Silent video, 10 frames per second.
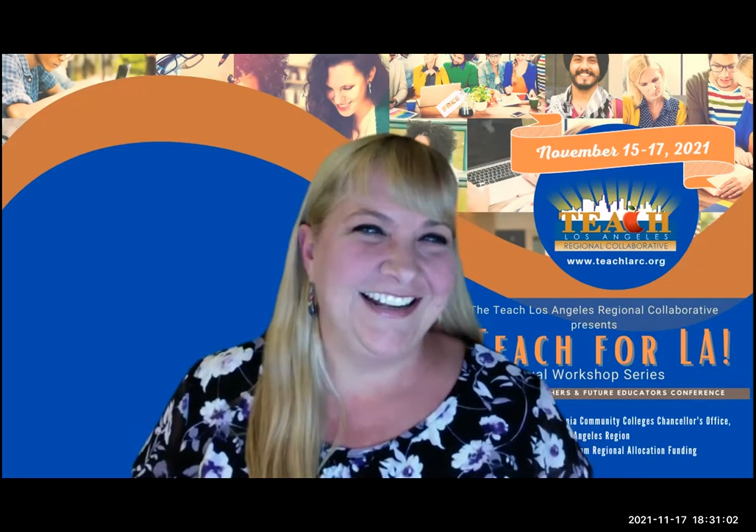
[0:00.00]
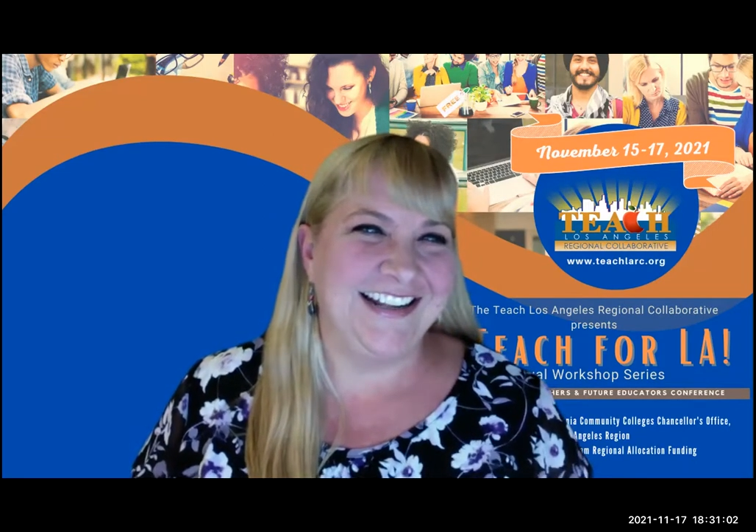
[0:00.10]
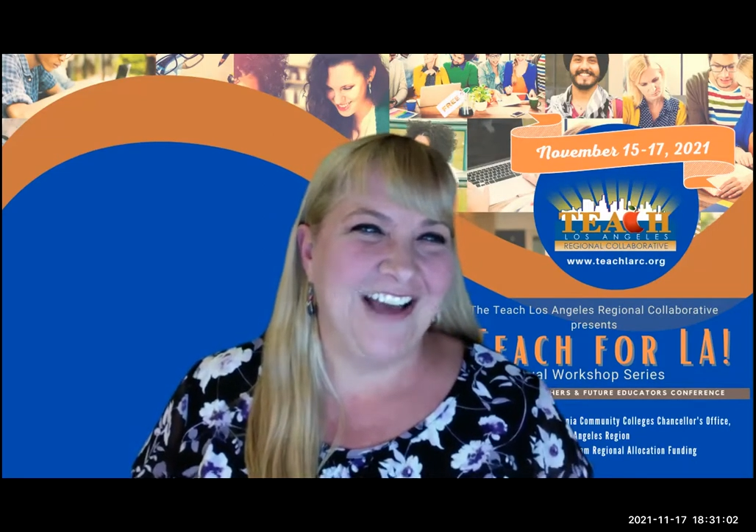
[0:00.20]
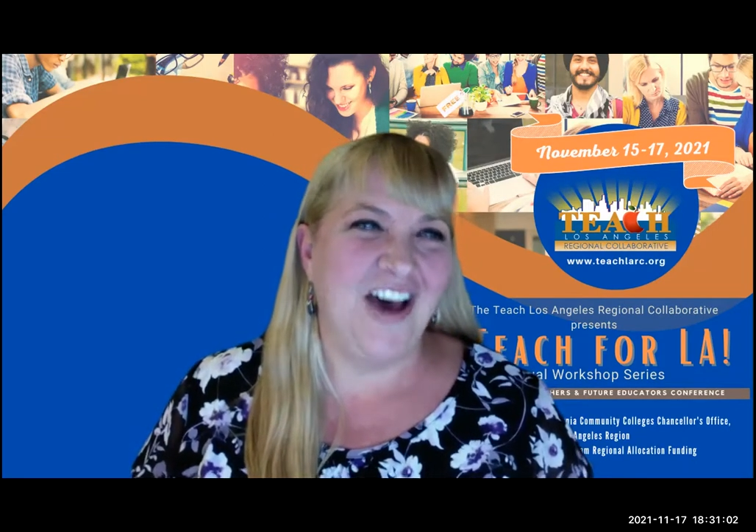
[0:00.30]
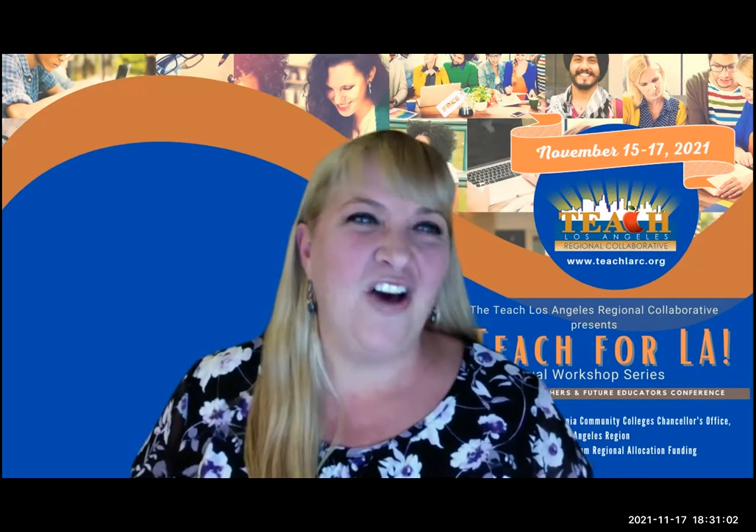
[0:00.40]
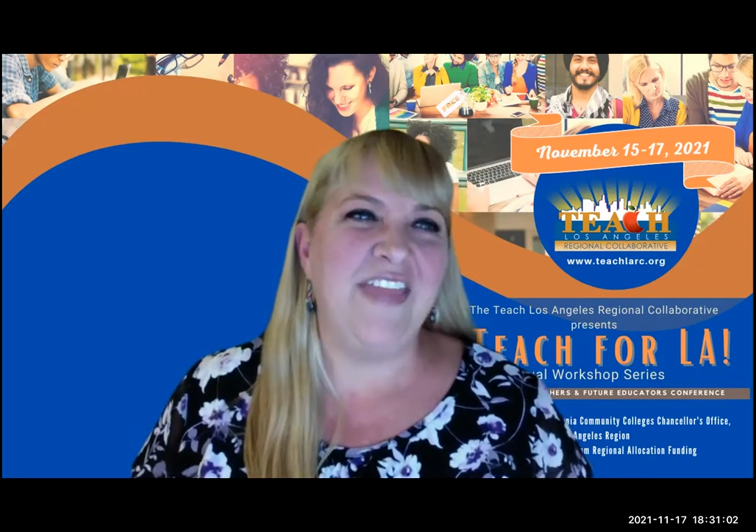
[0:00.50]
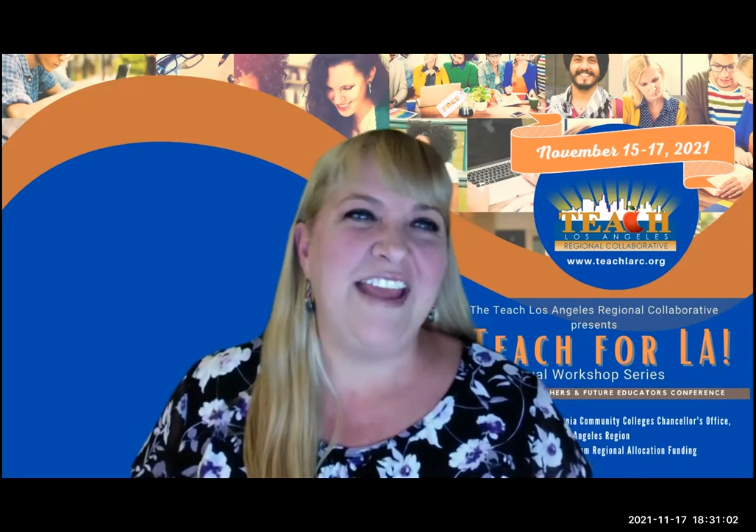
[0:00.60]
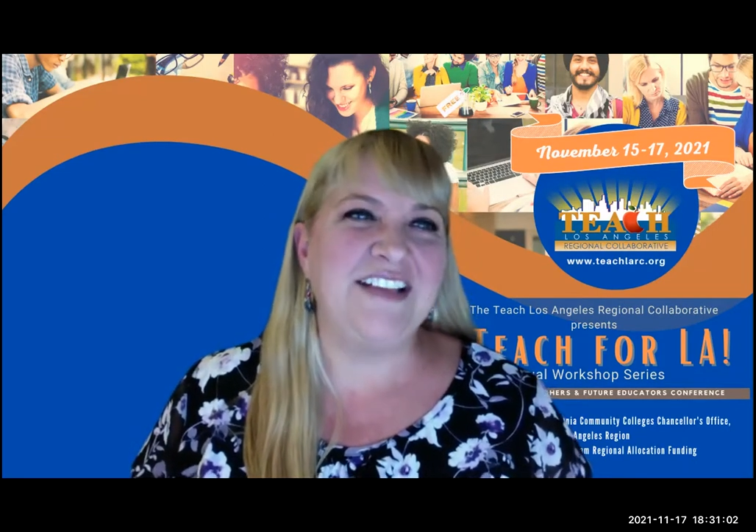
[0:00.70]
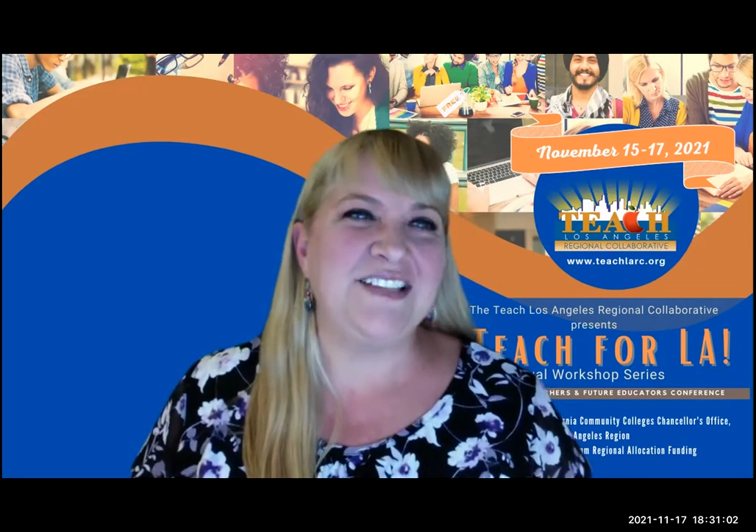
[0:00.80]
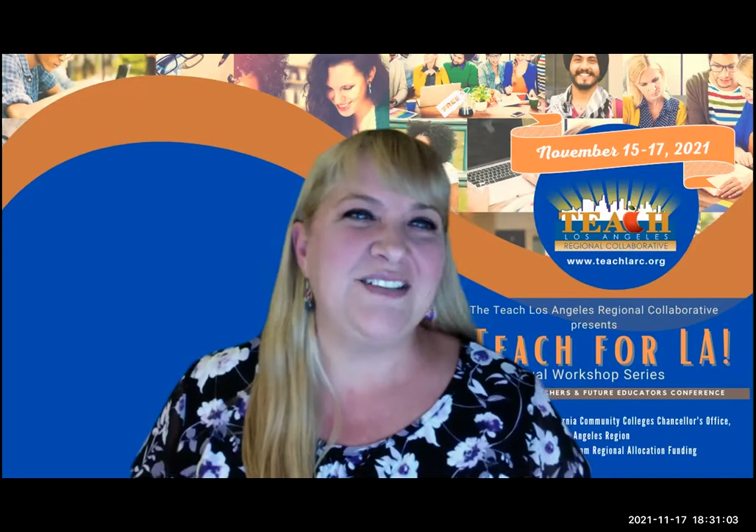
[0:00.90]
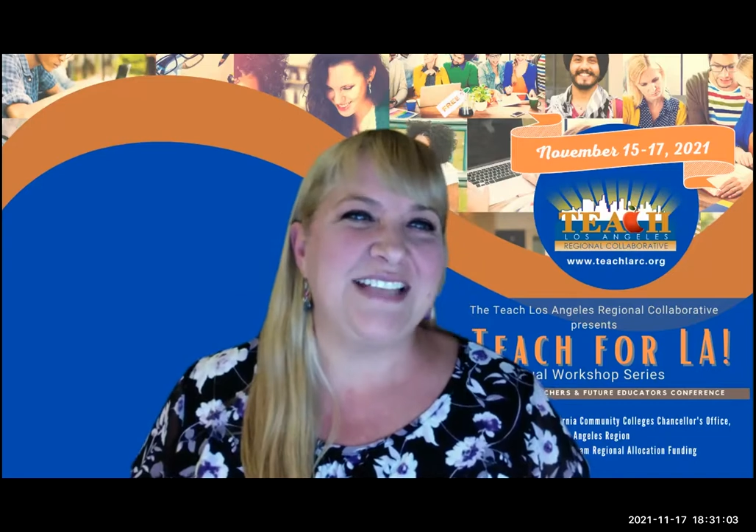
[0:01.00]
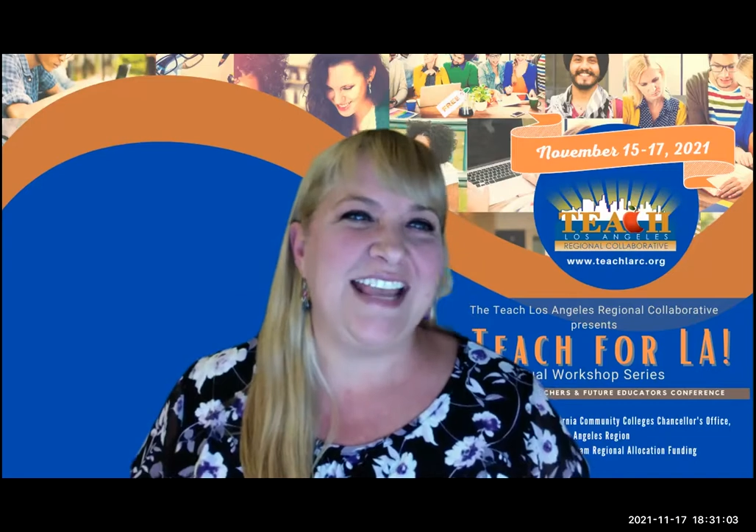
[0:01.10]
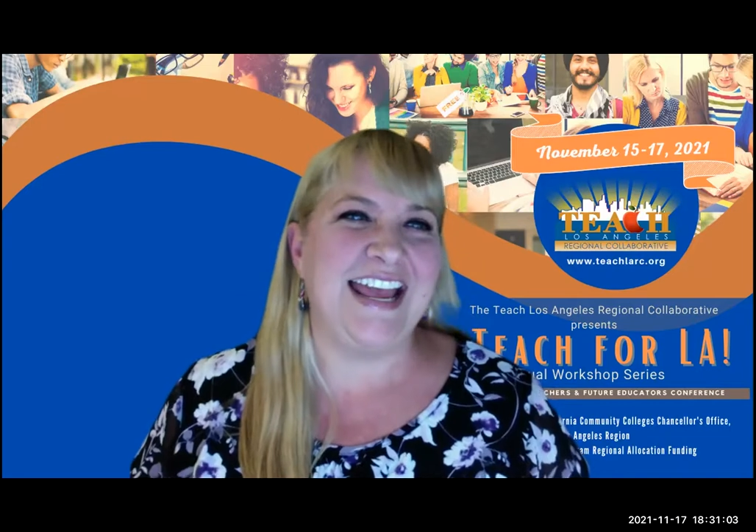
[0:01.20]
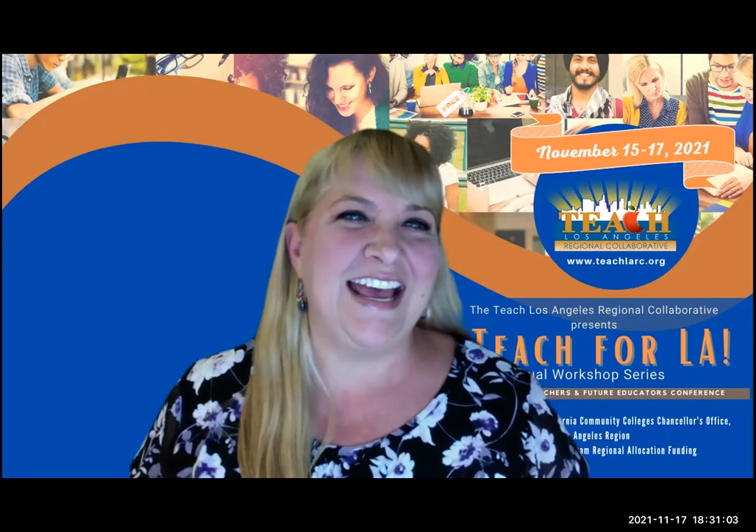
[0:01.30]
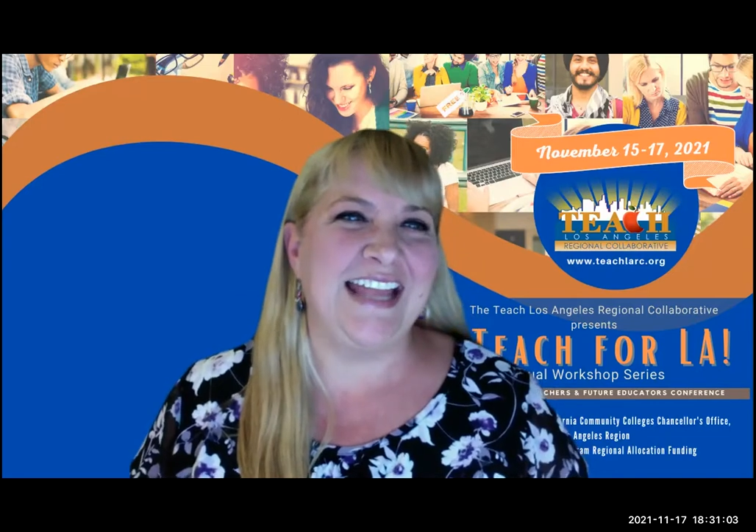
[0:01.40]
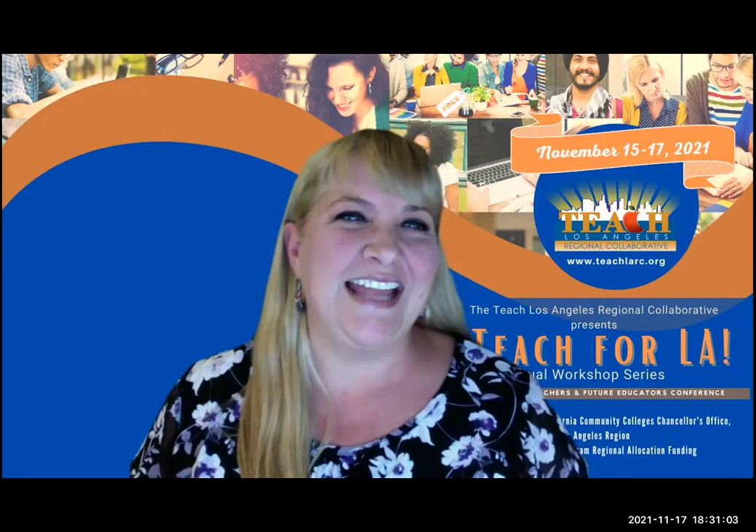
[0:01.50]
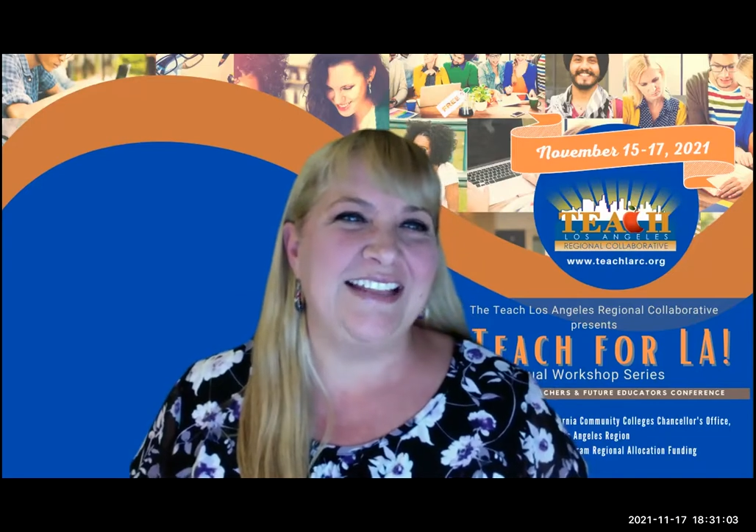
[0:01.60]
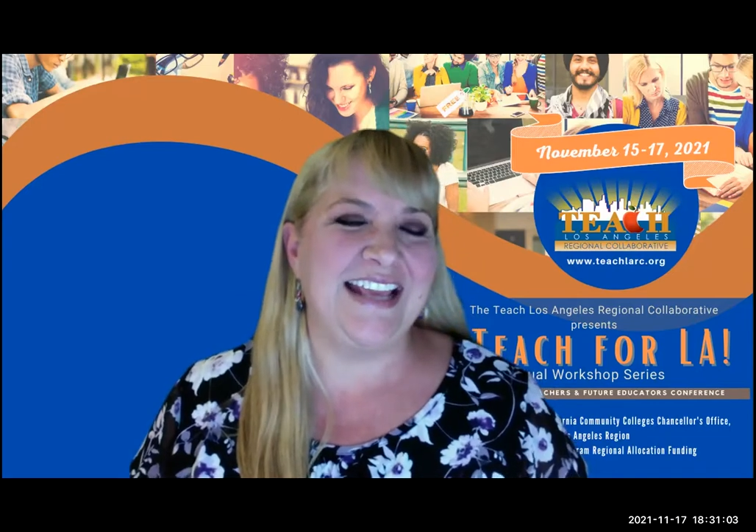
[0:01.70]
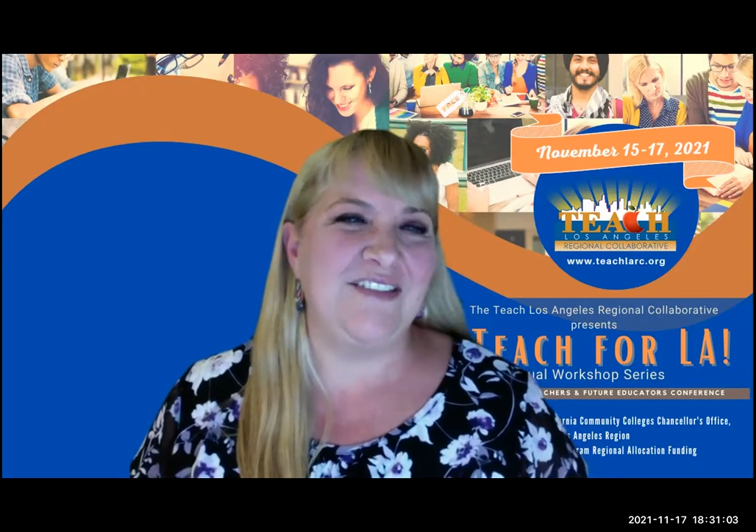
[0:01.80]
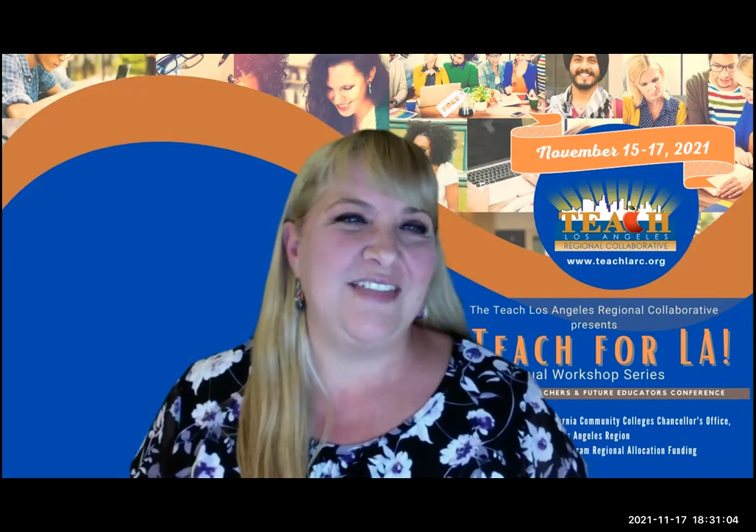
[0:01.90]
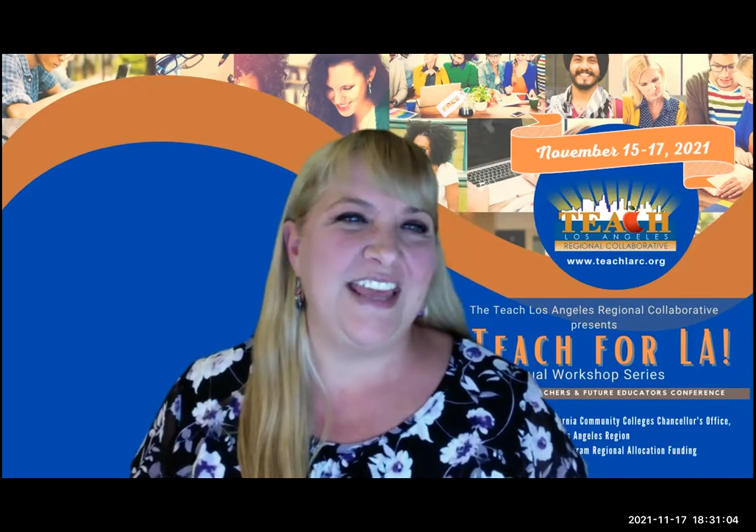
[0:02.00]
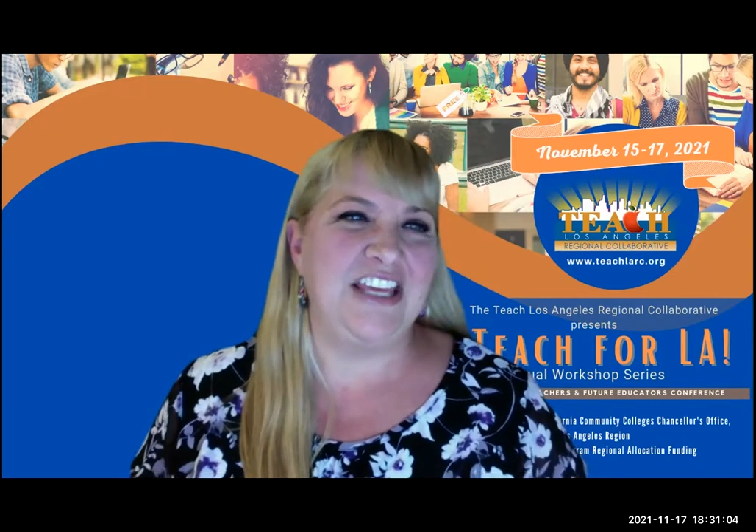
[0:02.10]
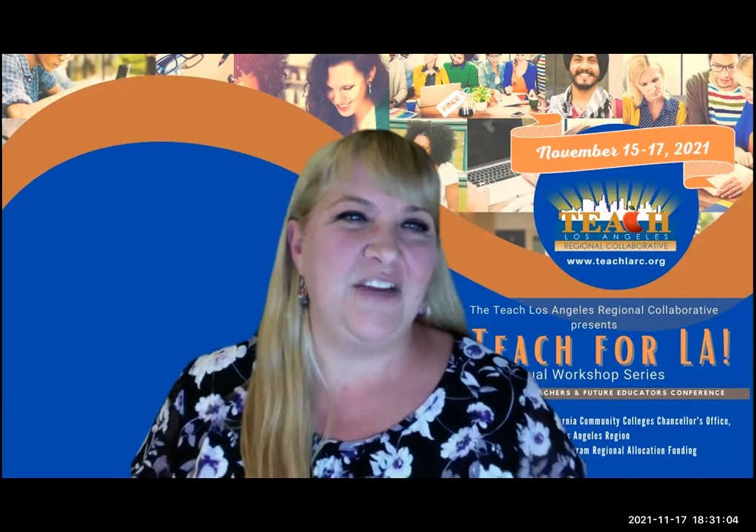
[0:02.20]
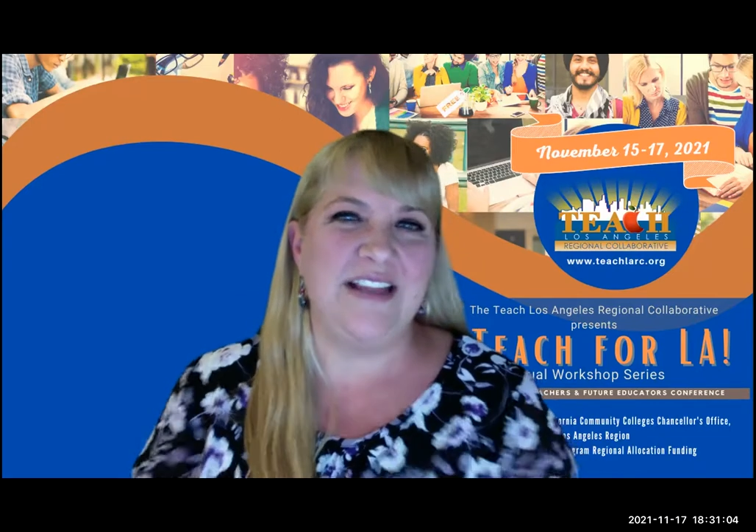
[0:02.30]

Oh, thanks, Suzanne. Thank you, thank you.